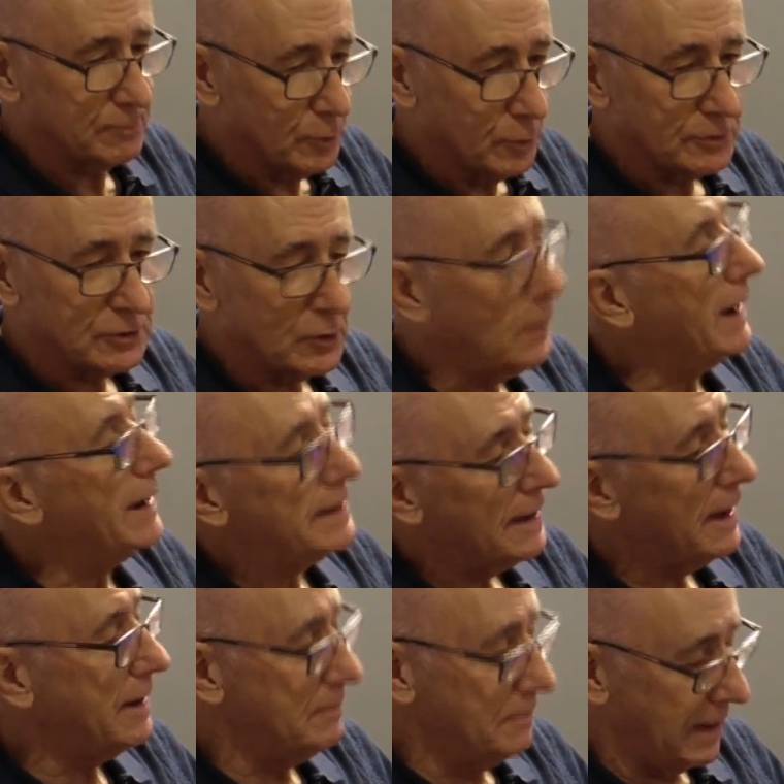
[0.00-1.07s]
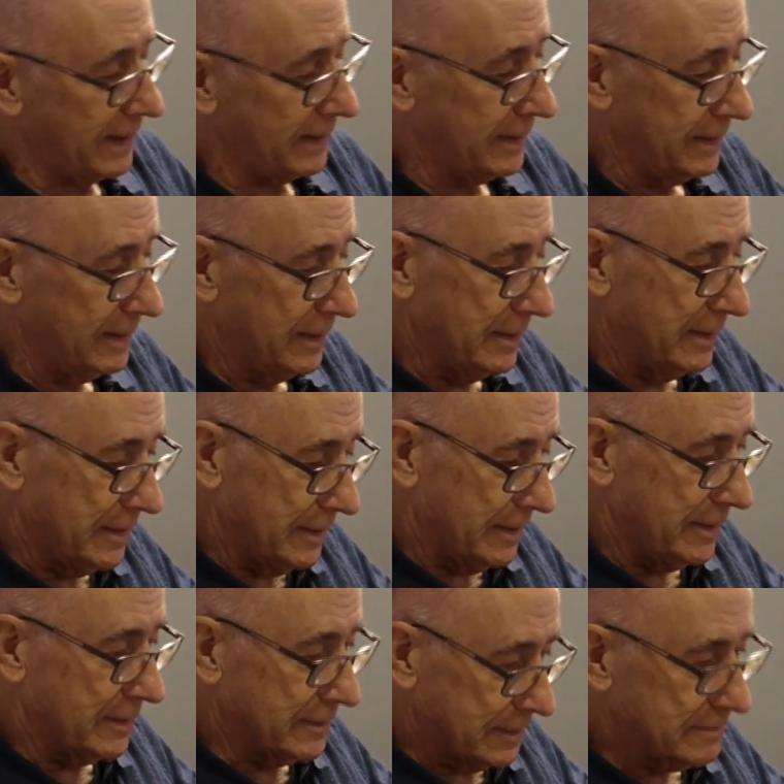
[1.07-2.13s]
walked away, came back,
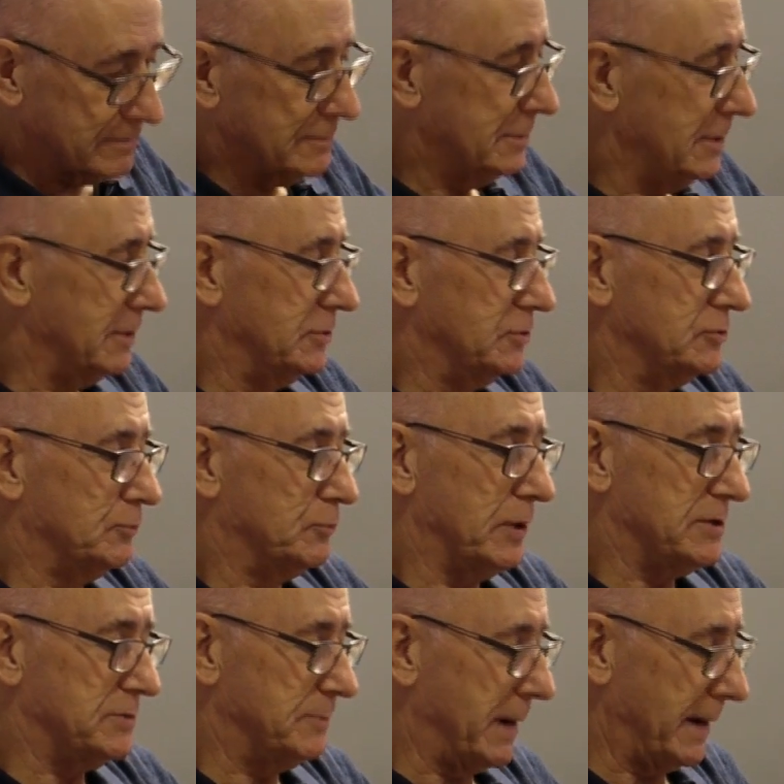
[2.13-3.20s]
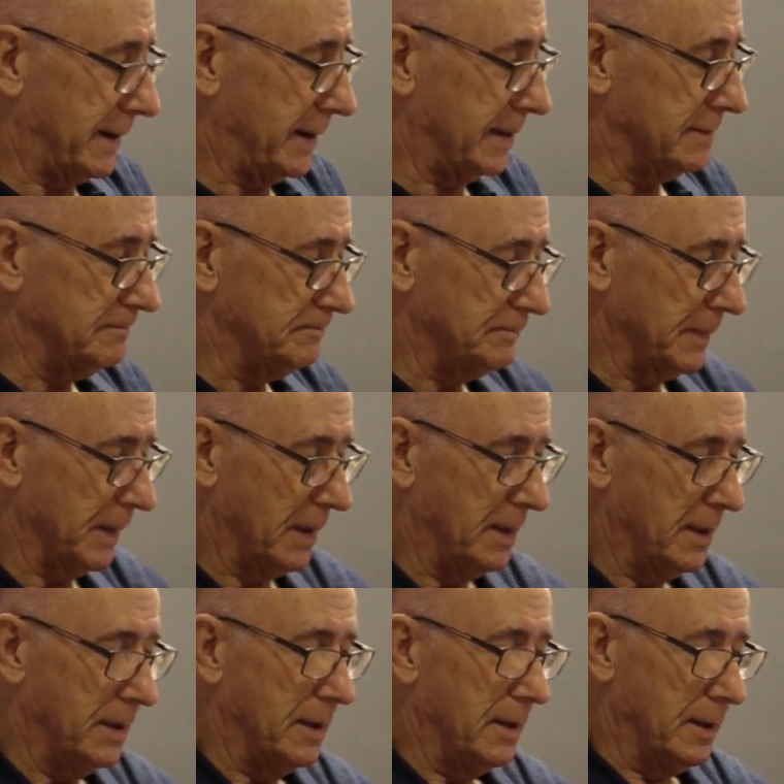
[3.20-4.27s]
and it just pressed back in.
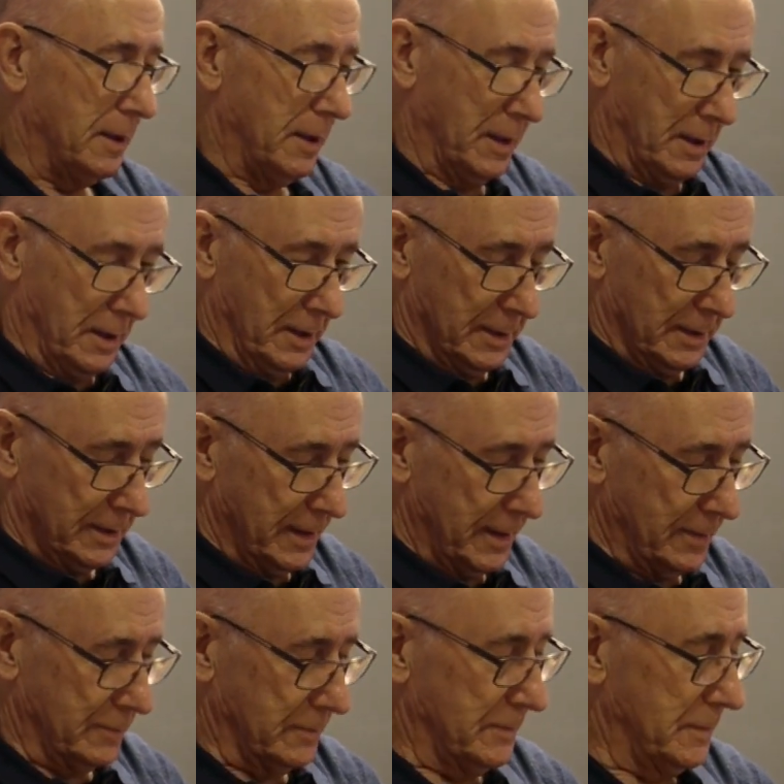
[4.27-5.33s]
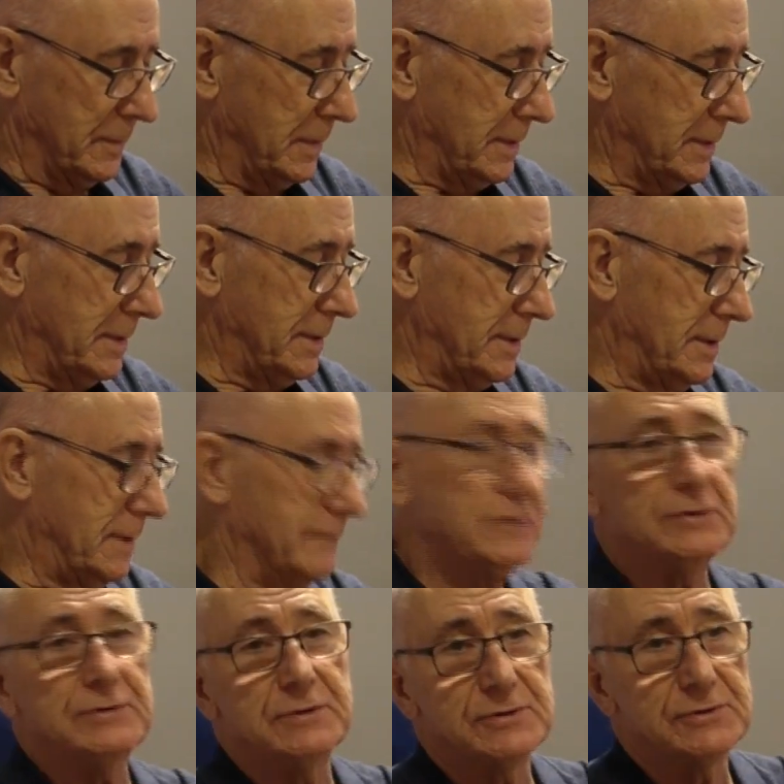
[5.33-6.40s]
Now, I've
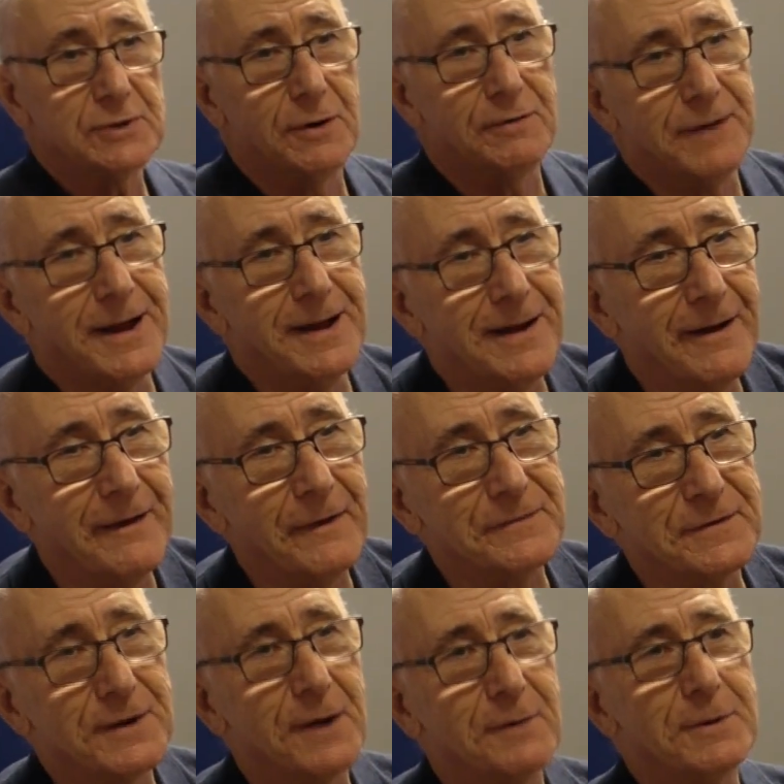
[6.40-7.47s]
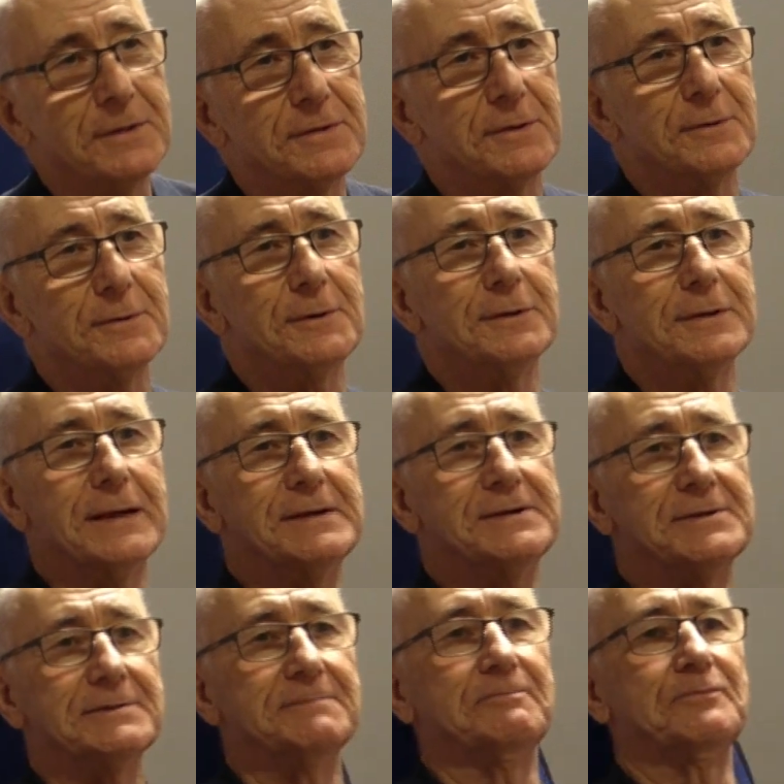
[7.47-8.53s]
just discovered, after going through all
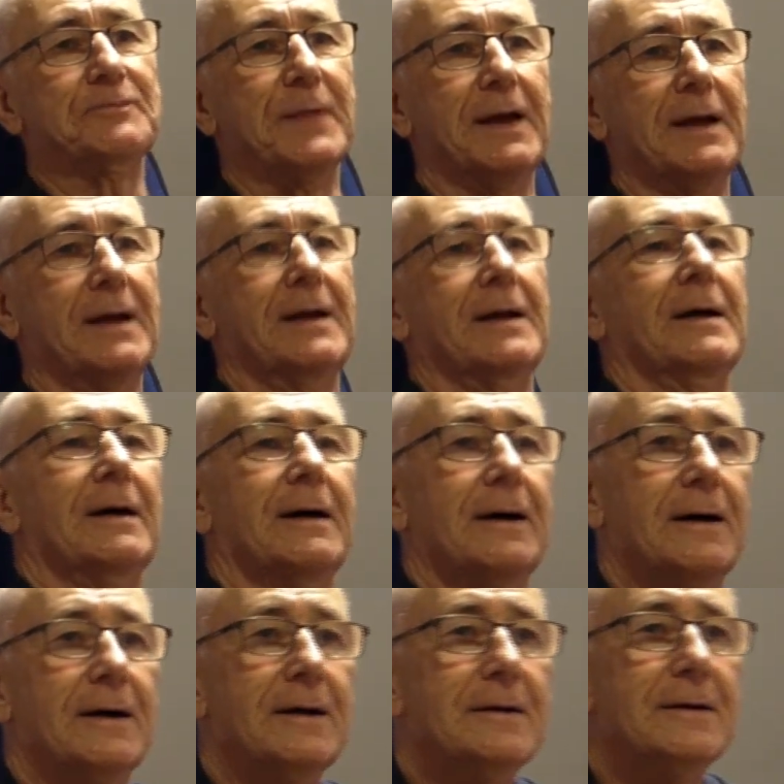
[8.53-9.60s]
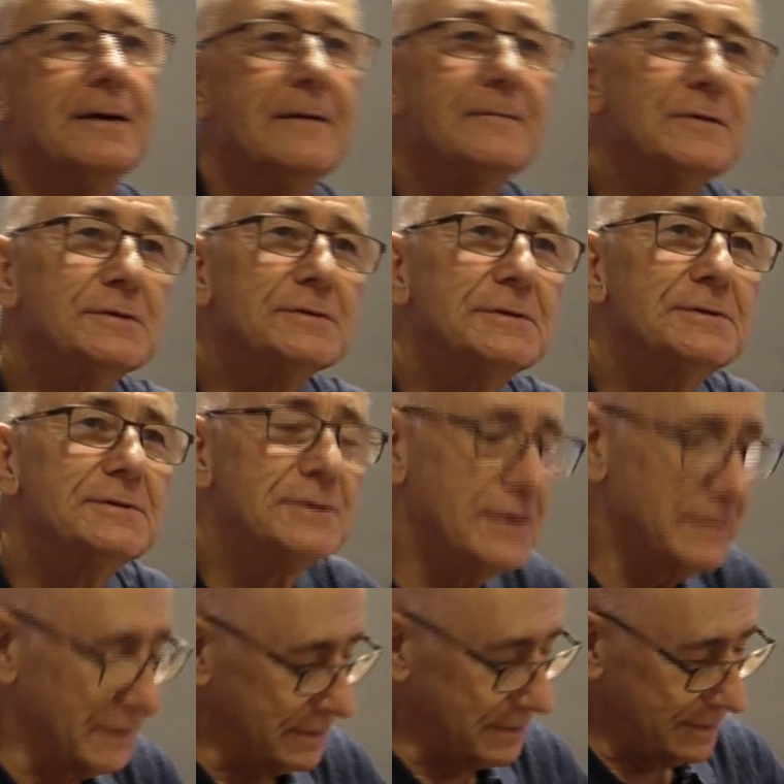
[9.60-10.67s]
this, I've just
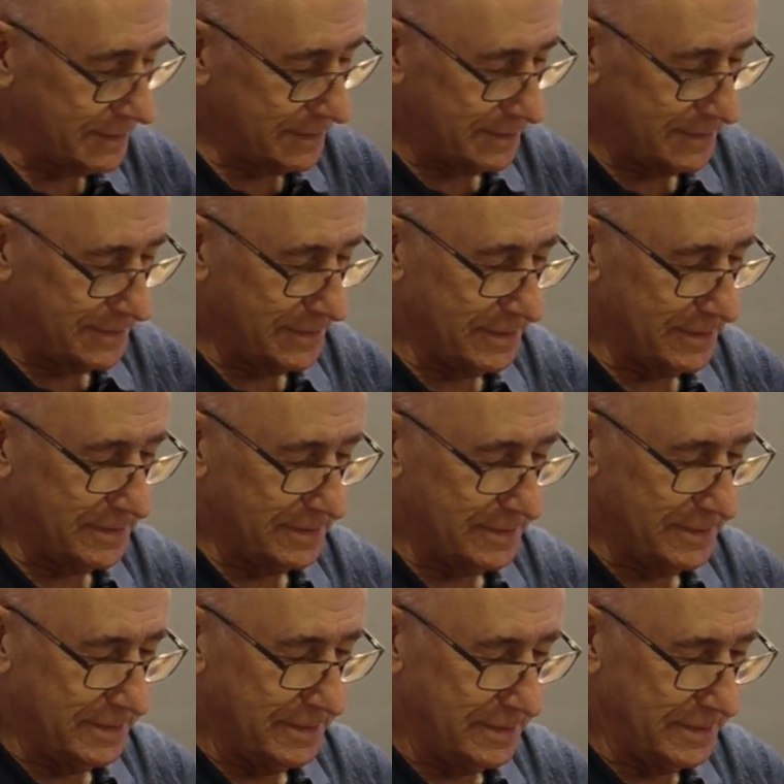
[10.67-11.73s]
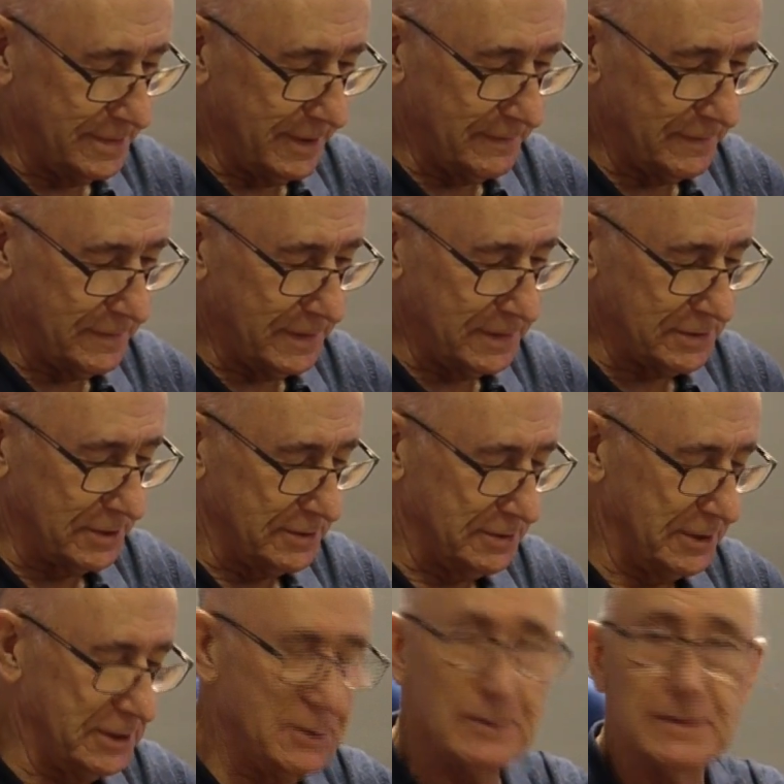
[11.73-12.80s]
discovered that they're
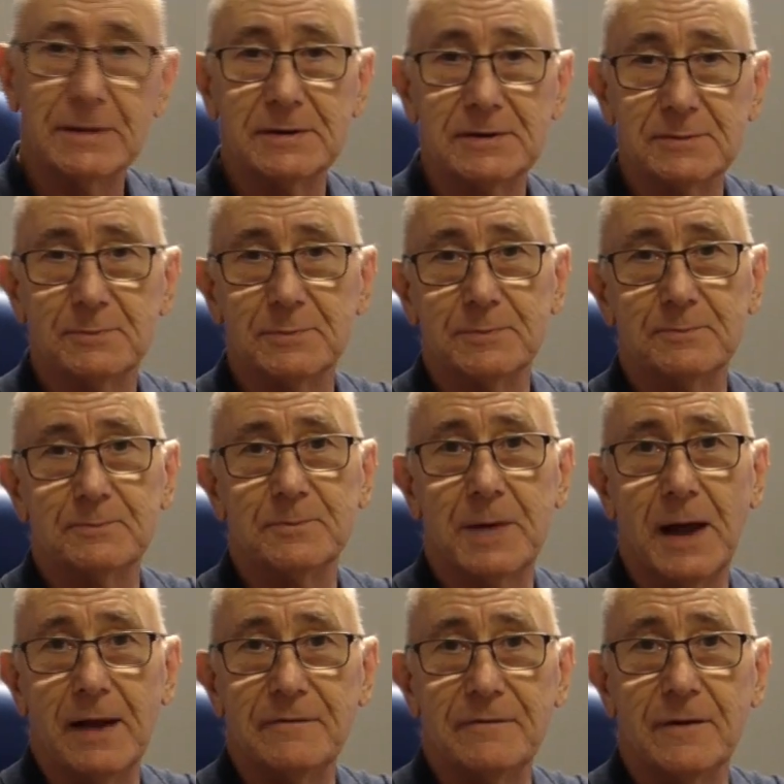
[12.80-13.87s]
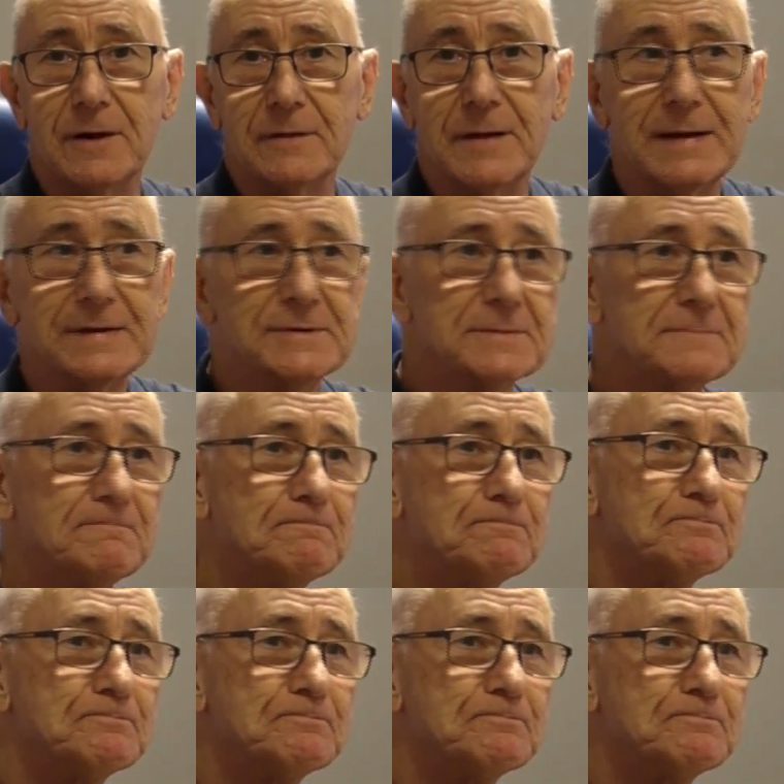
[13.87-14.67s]
discontinuing this K5-S.